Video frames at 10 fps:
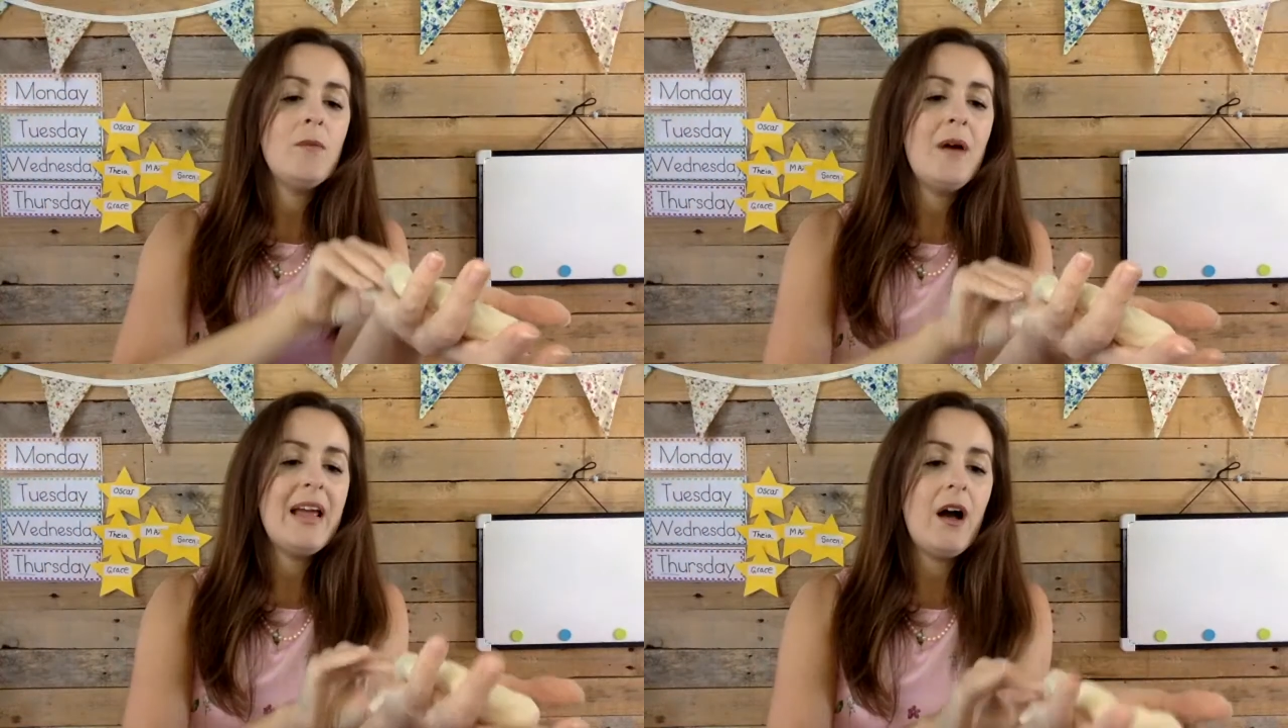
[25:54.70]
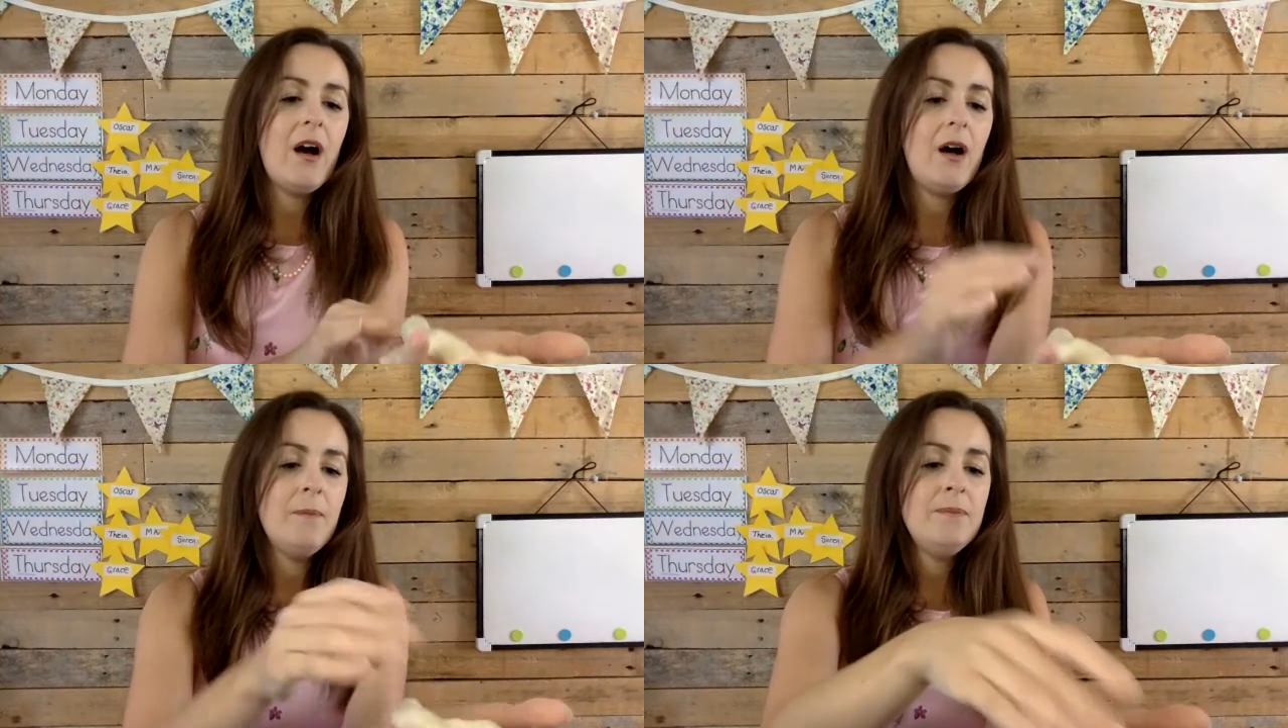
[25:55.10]
my
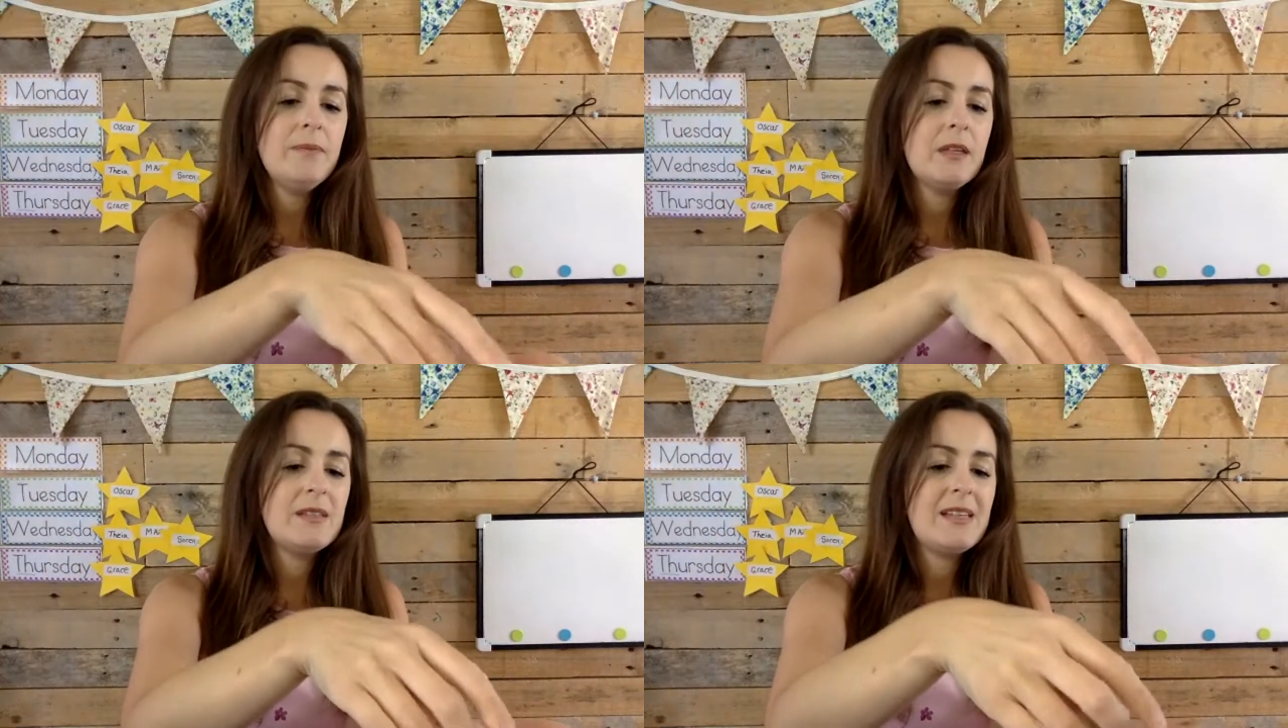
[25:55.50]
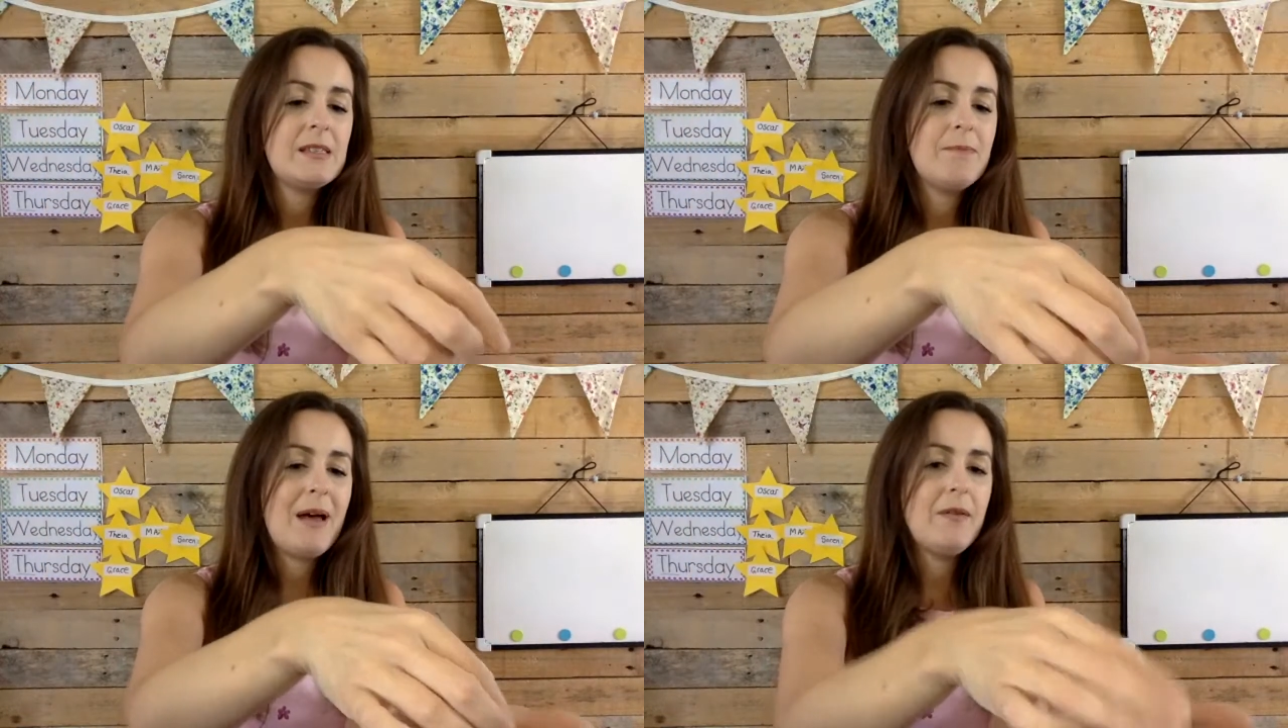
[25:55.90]
arm because that's
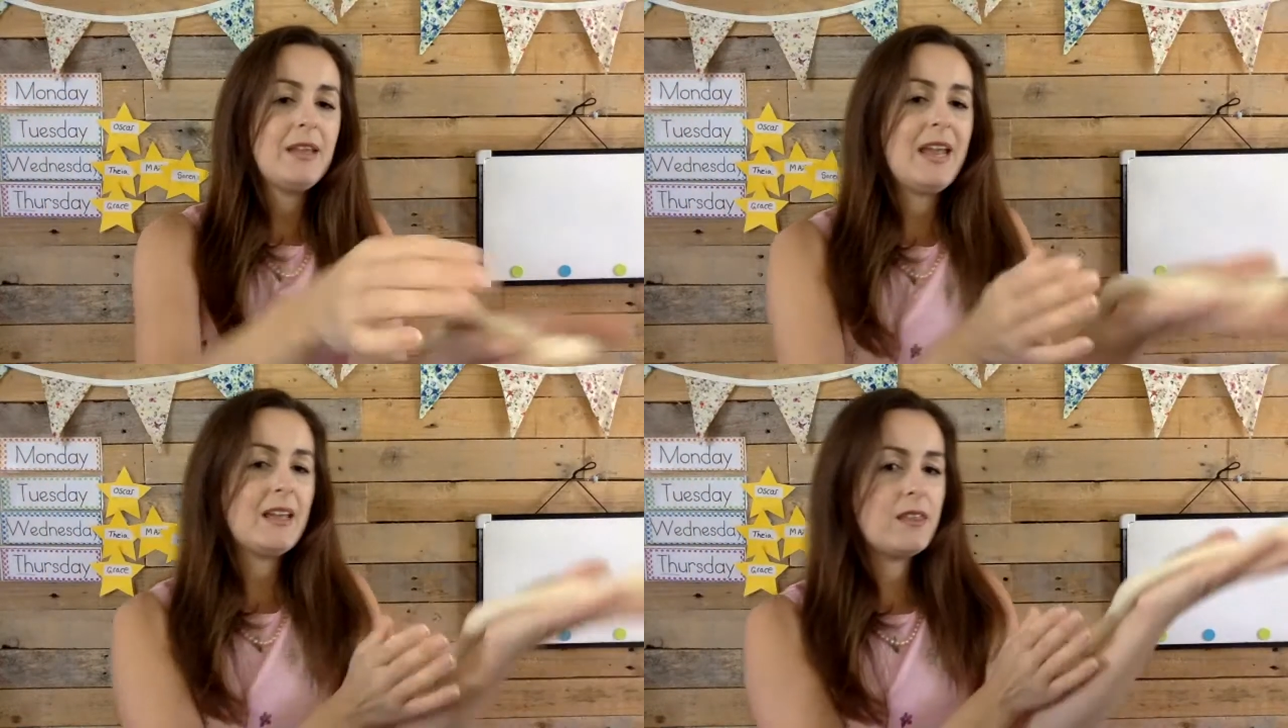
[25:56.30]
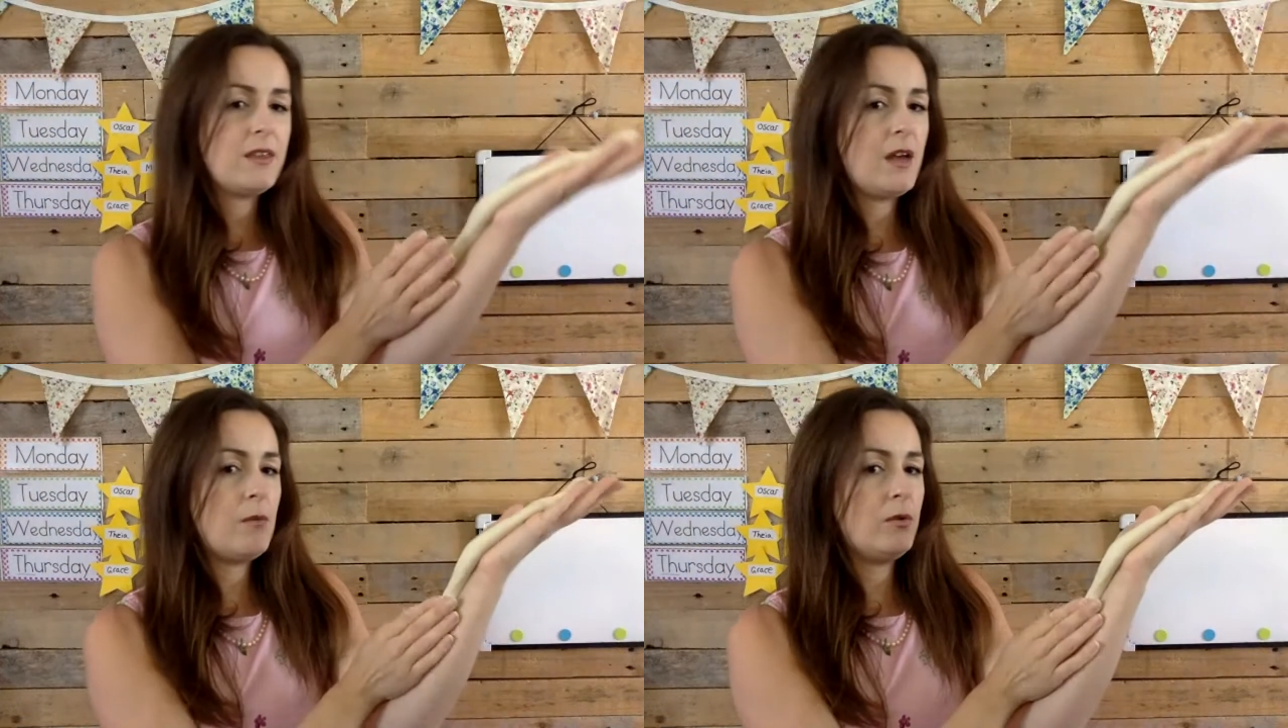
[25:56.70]
about the length
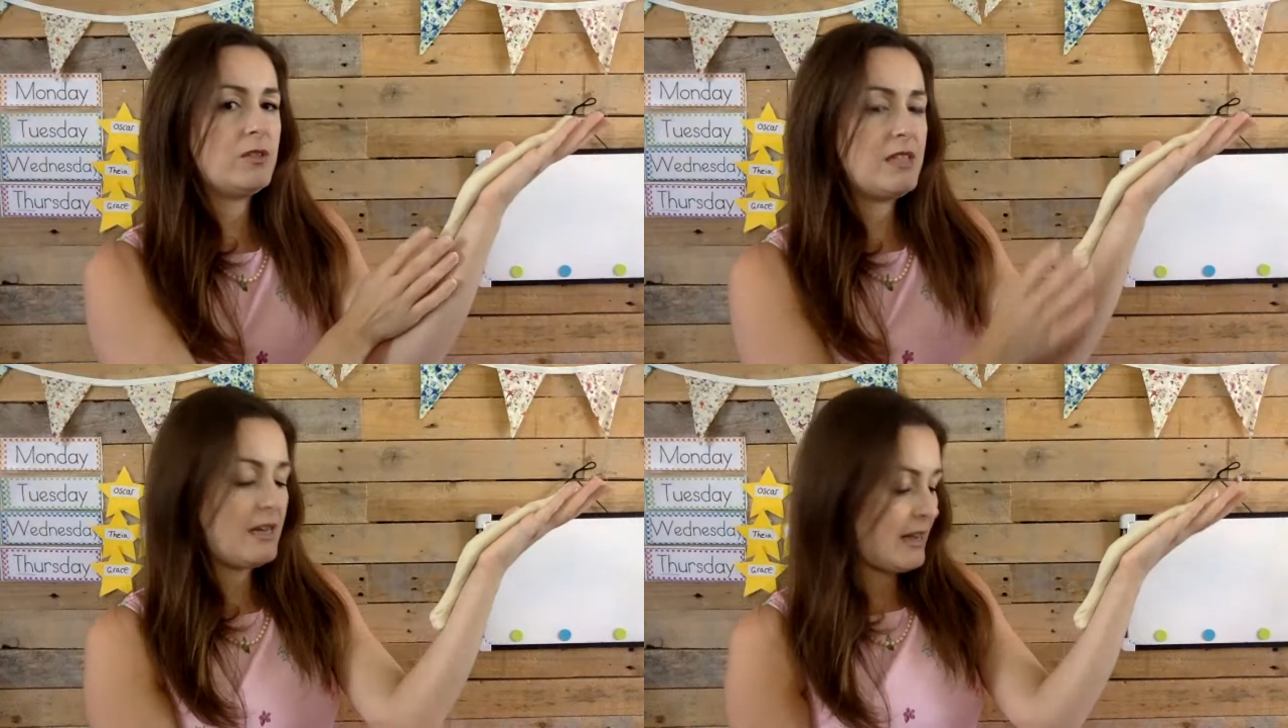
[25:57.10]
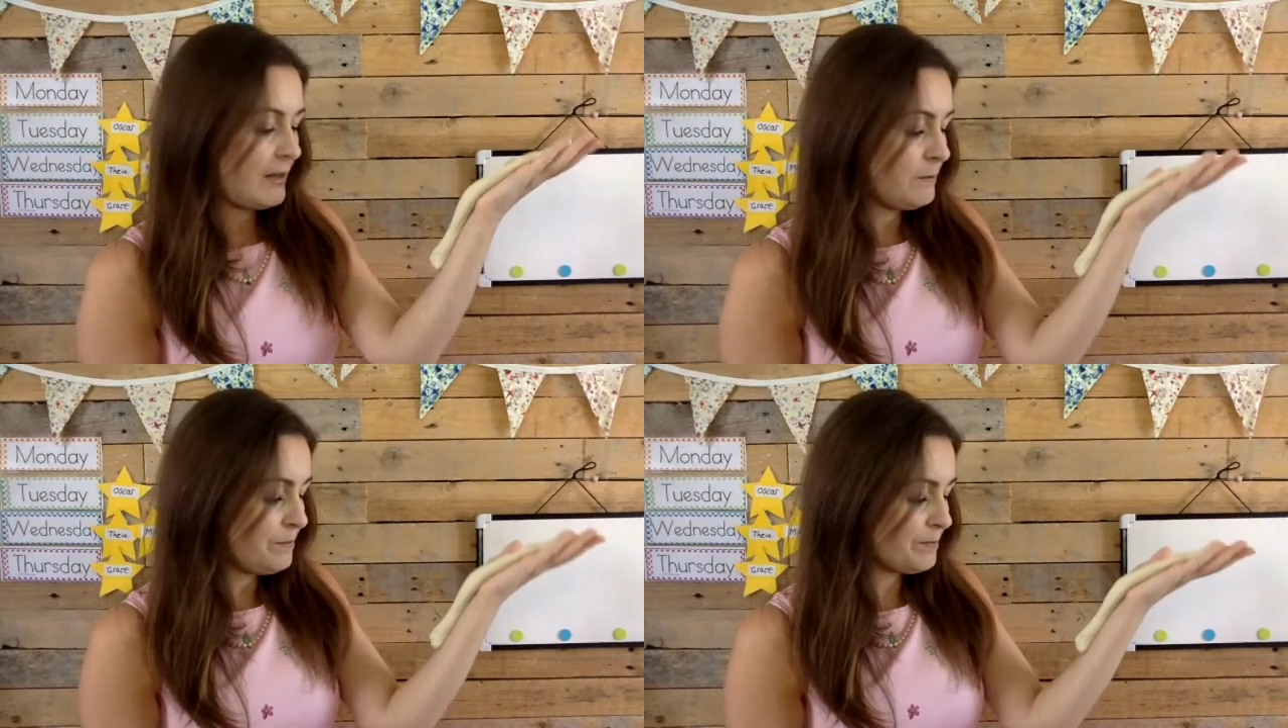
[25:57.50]
that I want it
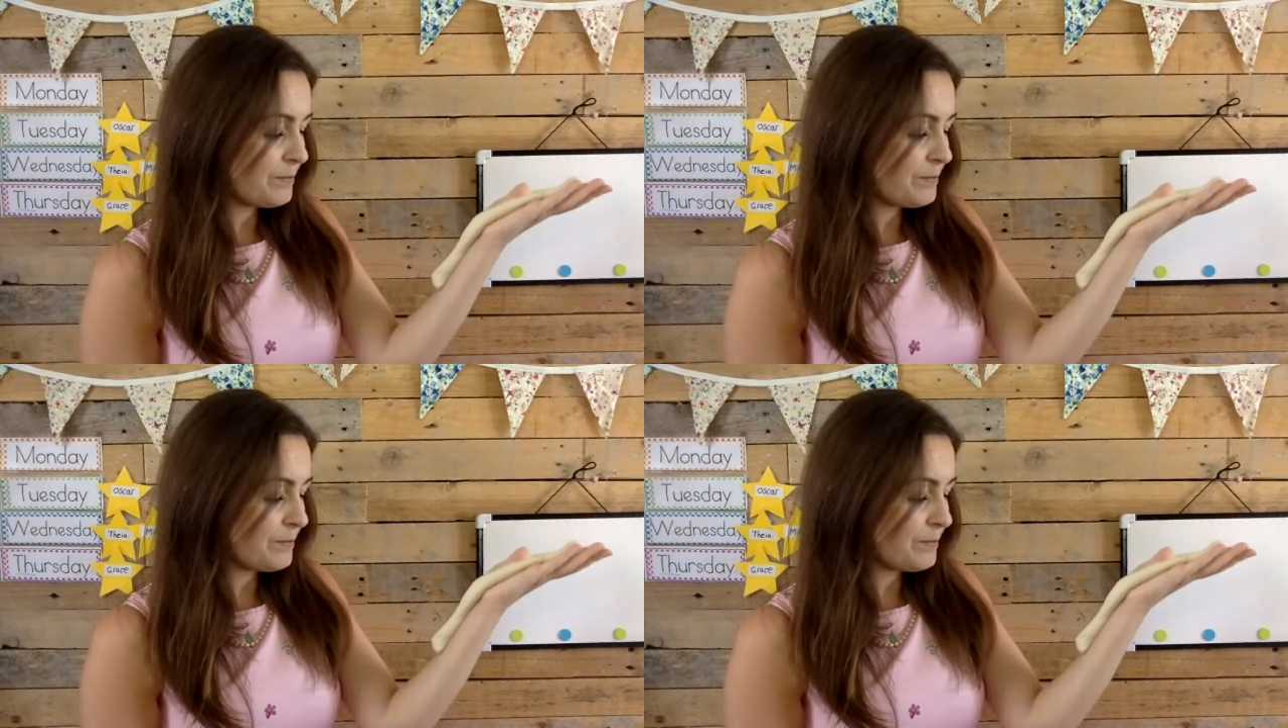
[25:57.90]
now.